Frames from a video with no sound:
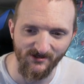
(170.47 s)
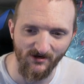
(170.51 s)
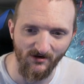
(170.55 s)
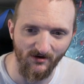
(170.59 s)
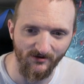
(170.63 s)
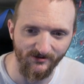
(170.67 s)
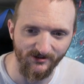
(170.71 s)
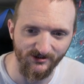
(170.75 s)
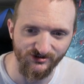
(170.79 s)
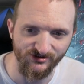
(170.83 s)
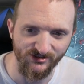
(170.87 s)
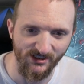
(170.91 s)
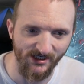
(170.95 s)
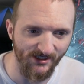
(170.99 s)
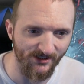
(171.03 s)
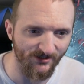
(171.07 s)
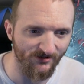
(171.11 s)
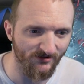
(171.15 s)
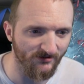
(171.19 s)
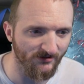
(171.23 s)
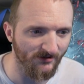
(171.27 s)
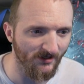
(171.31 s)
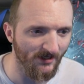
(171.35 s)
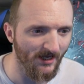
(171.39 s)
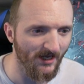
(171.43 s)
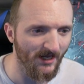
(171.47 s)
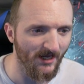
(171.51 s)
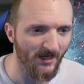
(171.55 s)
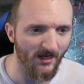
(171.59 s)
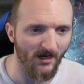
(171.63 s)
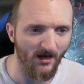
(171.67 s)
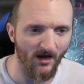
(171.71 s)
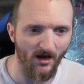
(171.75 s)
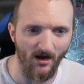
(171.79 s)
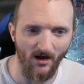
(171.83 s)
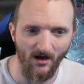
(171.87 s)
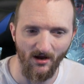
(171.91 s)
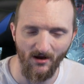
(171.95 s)
on the channel,
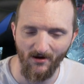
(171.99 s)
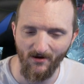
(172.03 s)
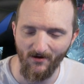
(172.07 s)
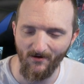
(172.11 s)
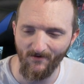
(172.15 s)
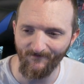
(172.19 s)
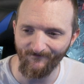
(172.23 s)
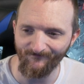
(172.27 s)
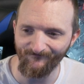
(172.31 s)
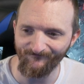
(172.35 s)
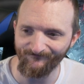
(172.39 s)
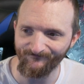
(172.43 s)
and